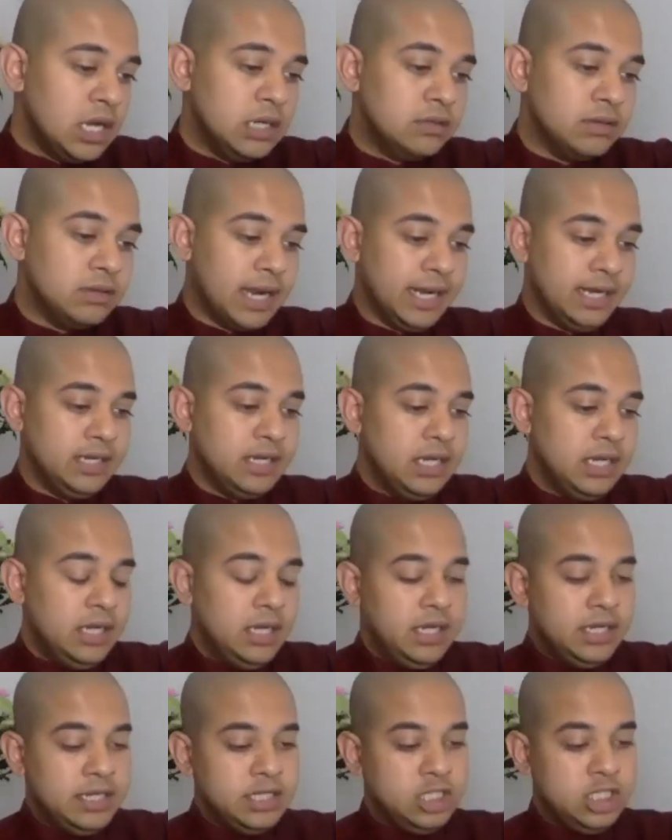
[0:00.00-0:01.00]
right?
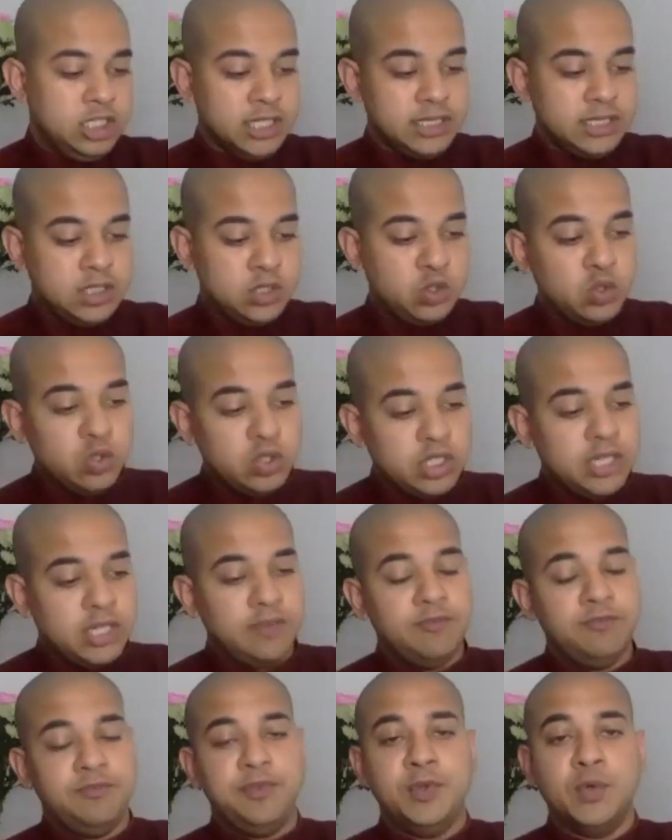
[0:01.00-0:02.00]
Just to
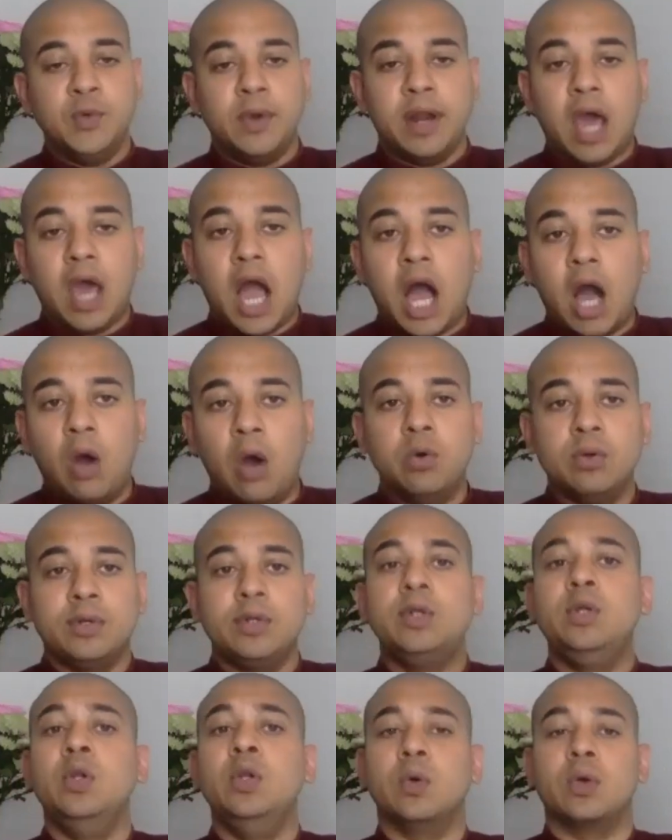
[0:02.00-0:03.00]
give you an
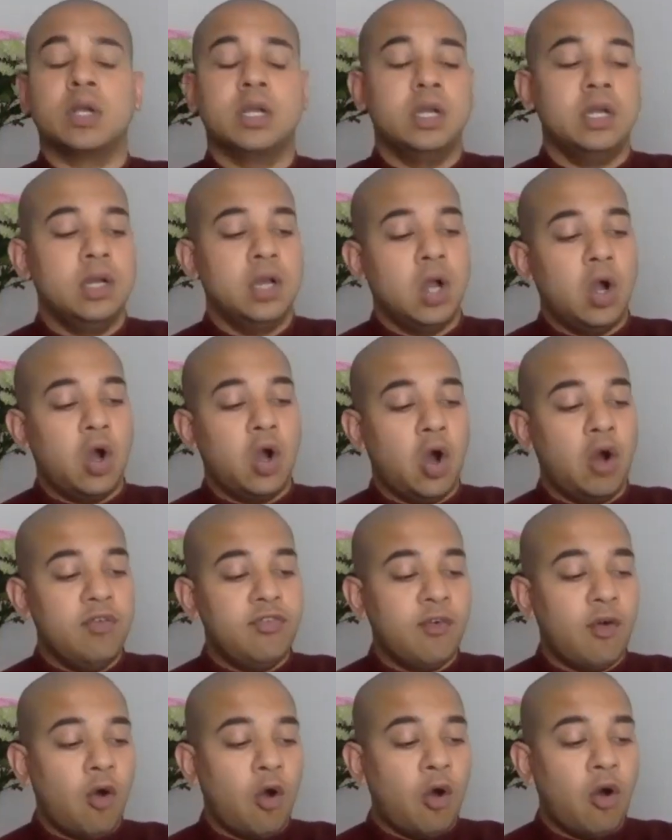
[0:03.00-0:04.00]
outlook
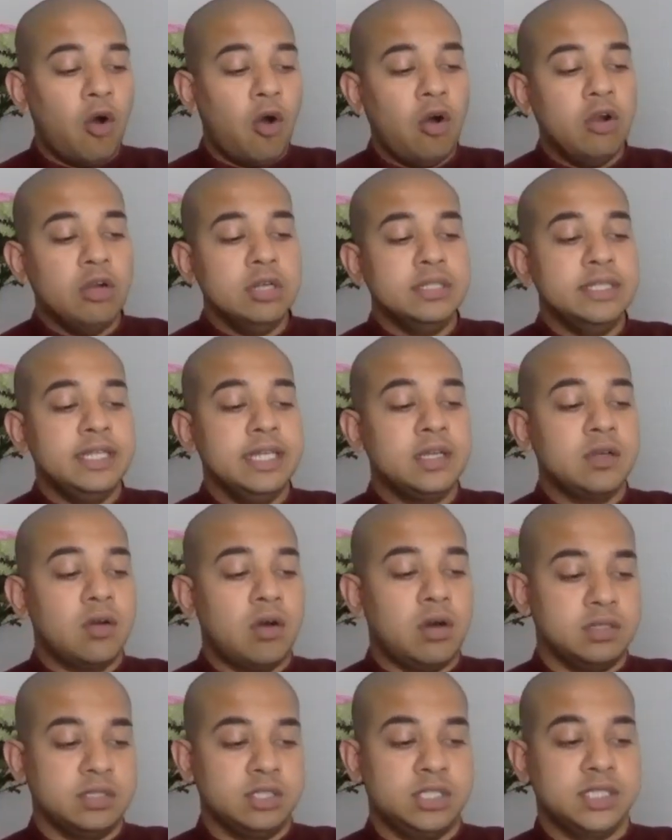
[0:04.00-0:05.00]
of all the
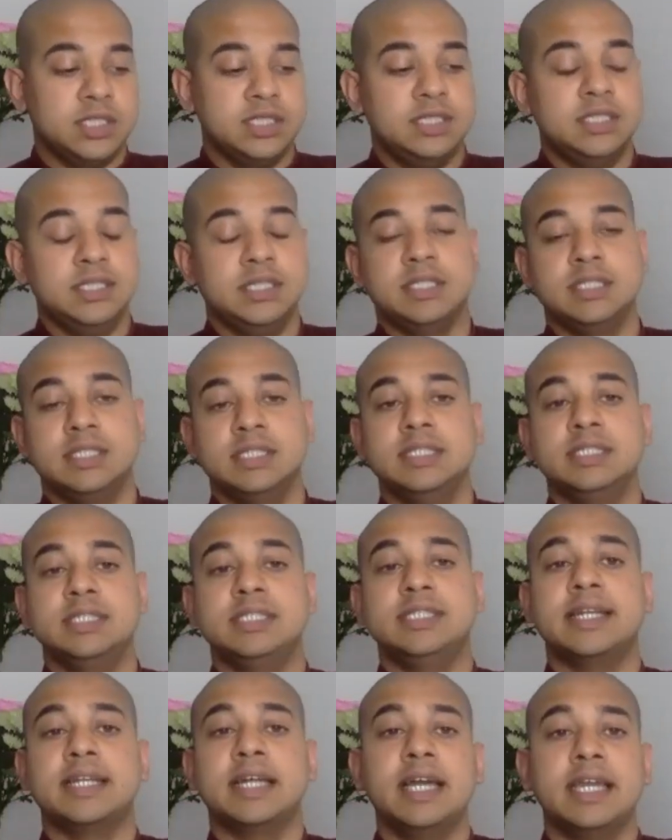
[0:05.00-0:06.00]
consciousnesses
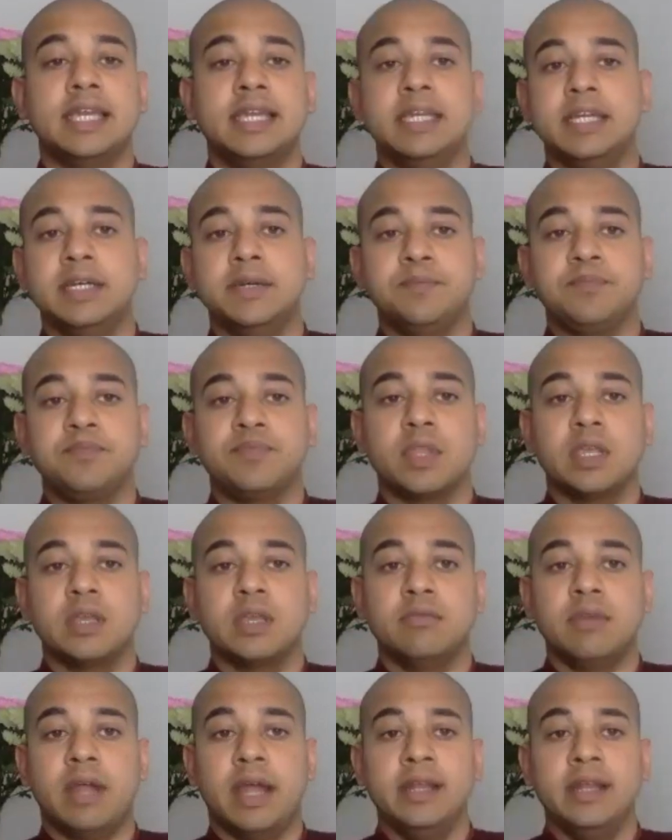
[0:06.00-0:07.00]
that are here,
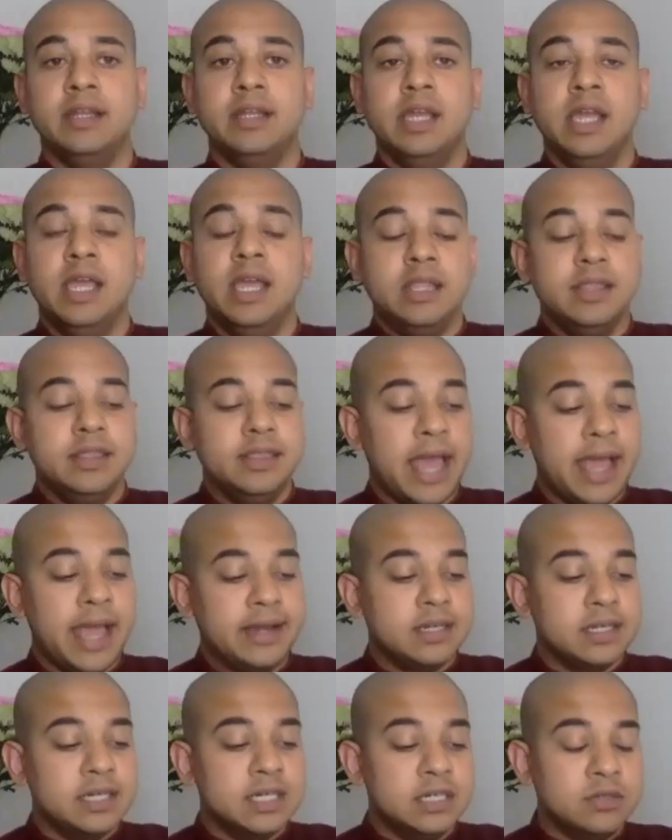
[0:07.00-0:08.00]
right?
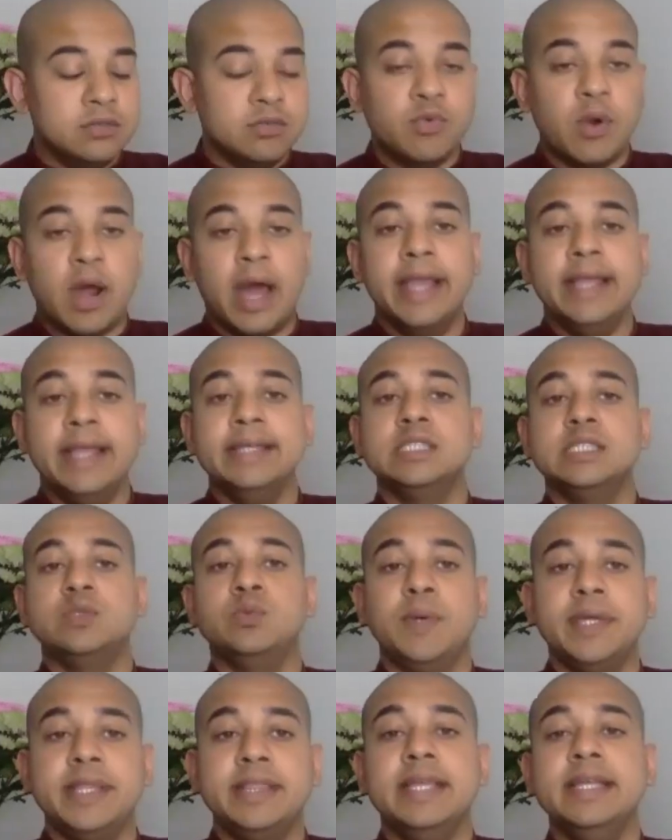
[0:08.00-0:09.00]
That arise
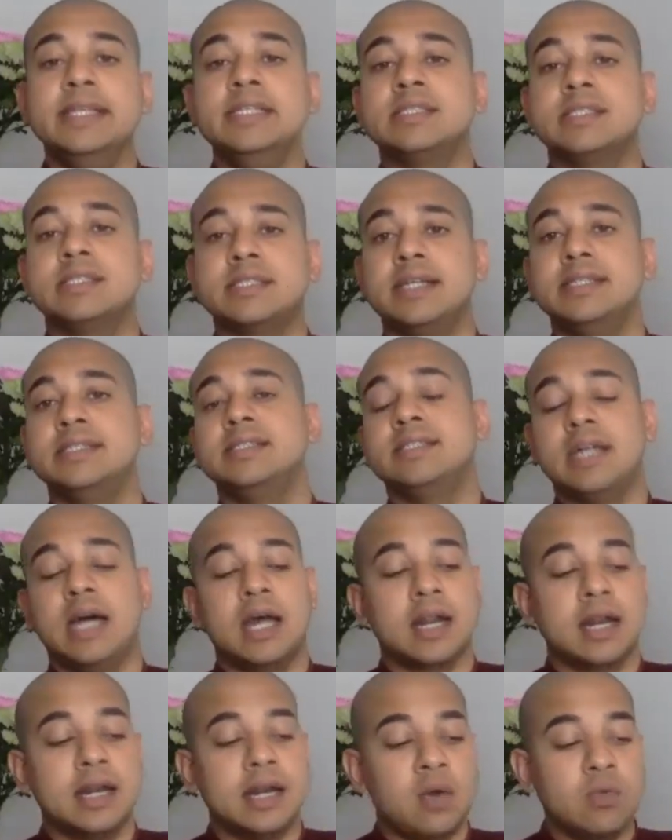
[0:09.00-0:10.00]
within
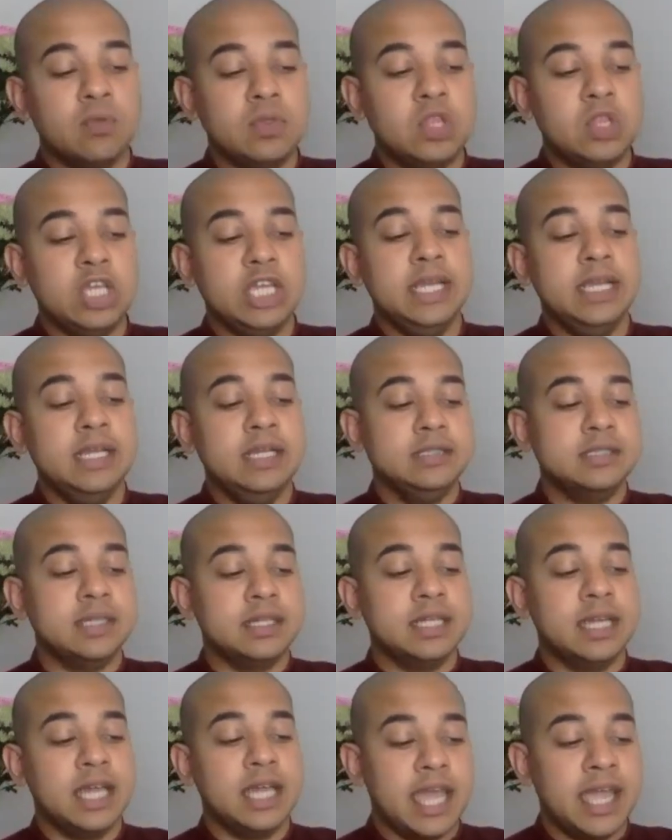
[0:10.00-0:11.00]
samsara. Now, these
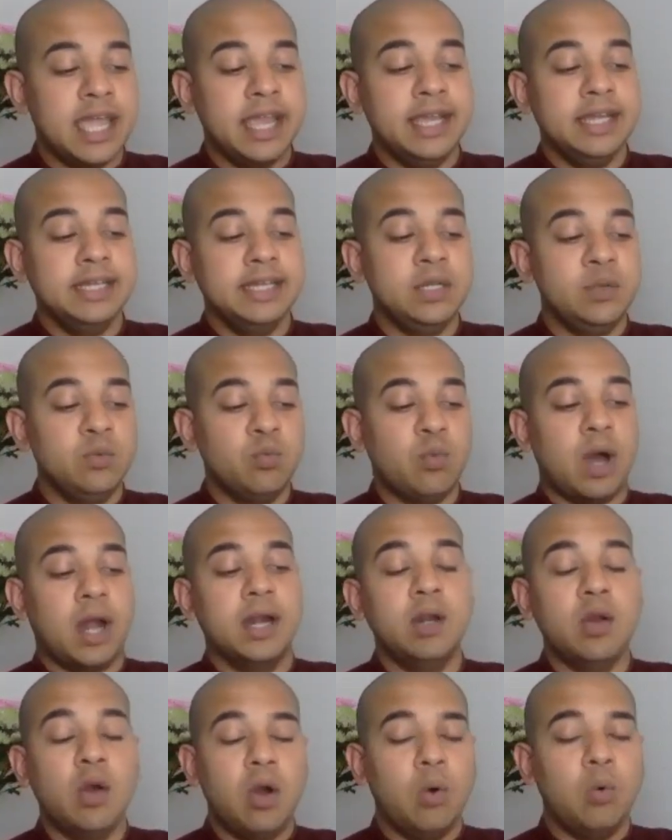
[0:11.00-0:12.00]
are the
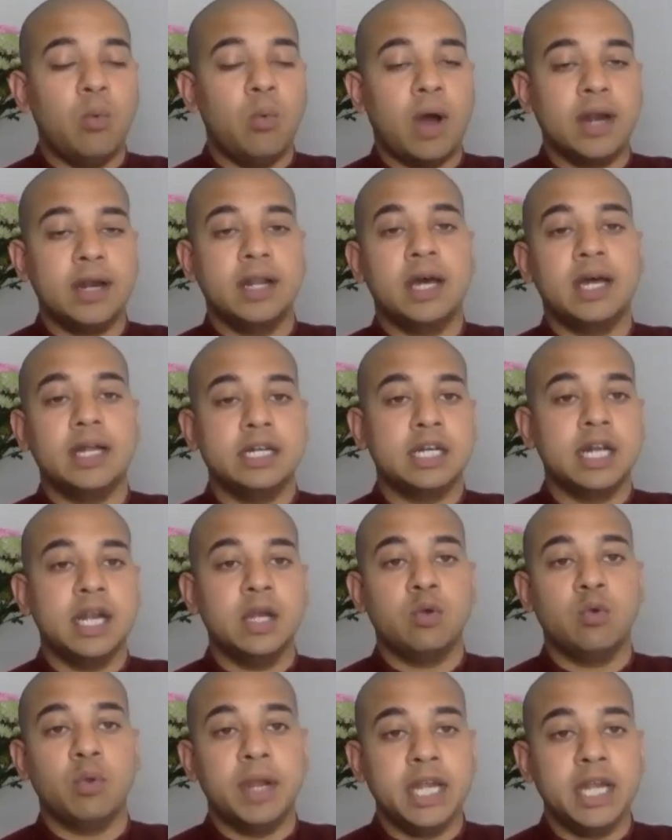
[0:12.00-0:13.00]
81 or
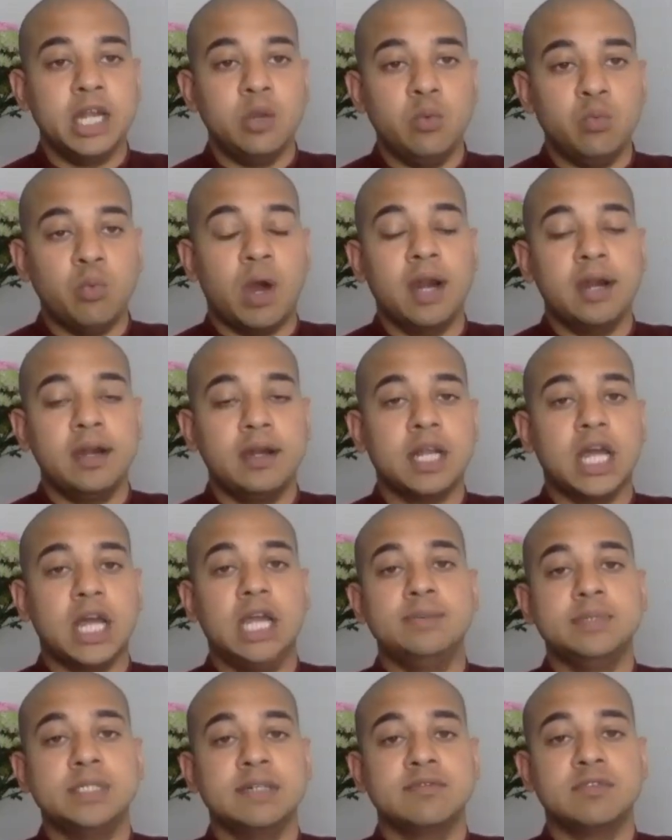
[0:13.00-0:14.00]
121
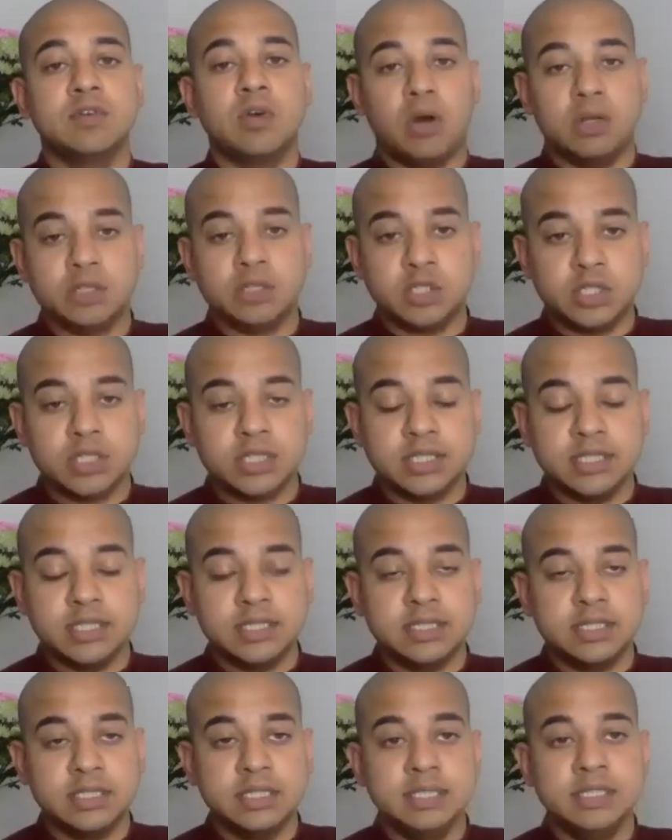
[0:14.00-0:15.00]
types of
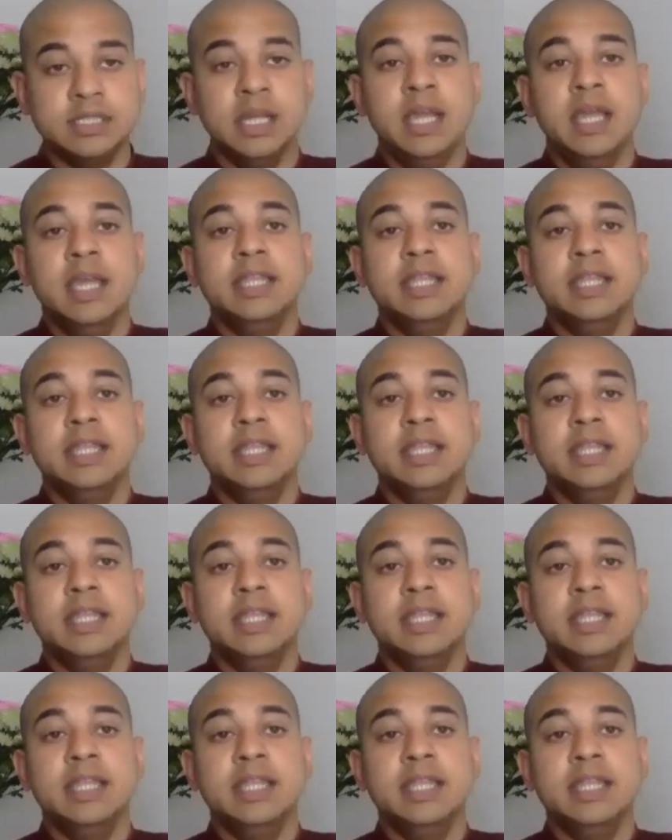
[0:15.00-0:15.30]
consciousnesses